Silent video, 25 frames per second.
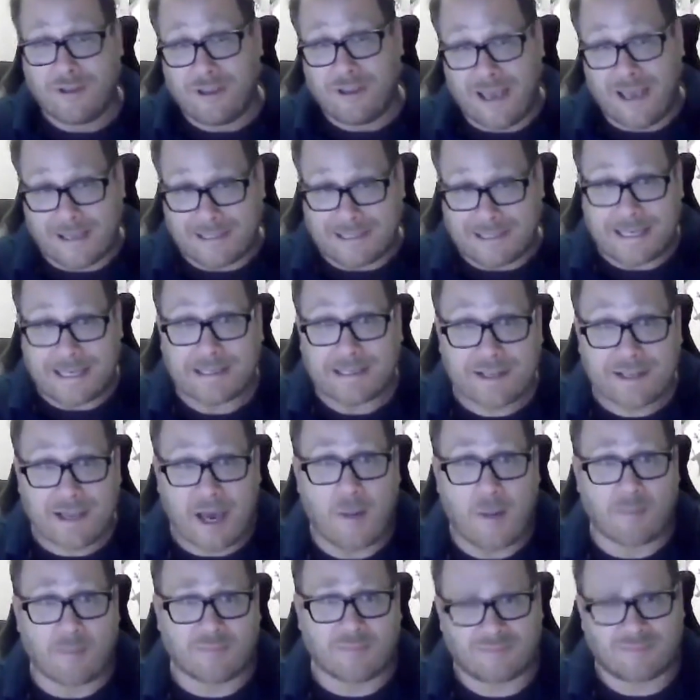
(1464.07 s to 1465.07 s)
and
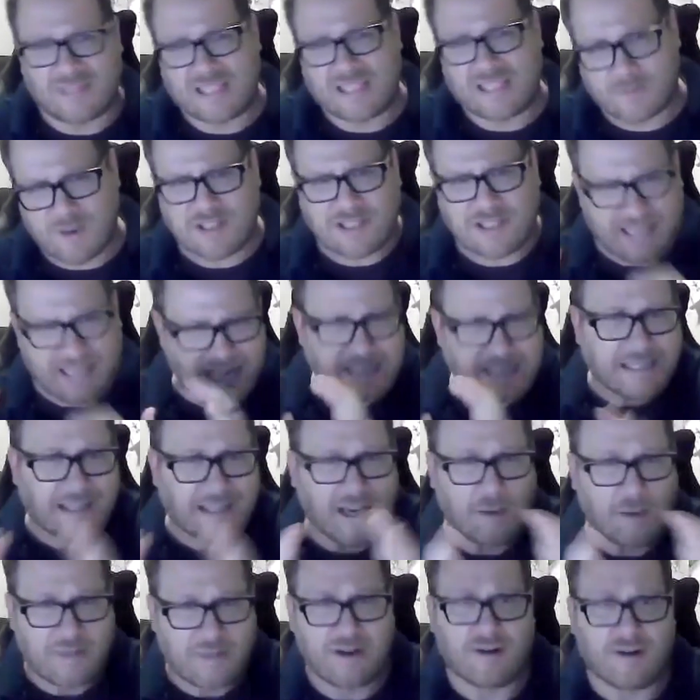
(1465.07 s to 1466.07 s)
income, especially
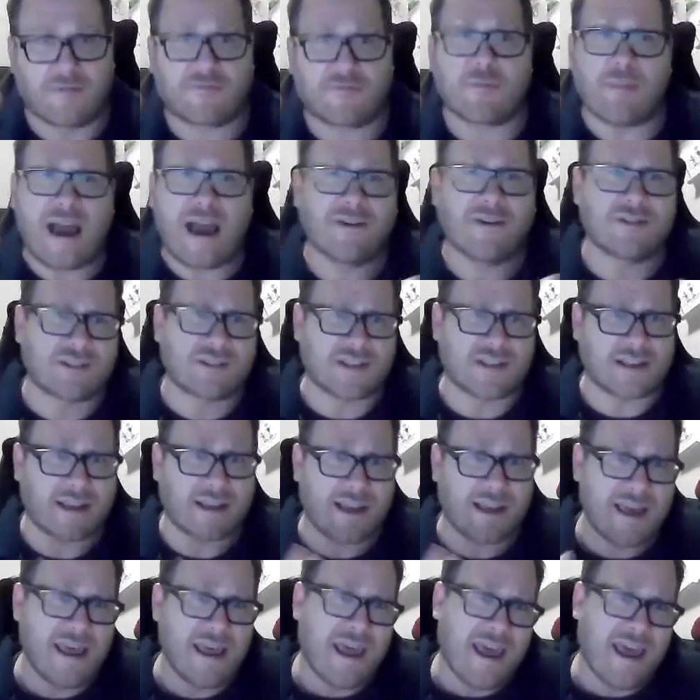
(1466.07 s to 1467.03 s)
income here from housing.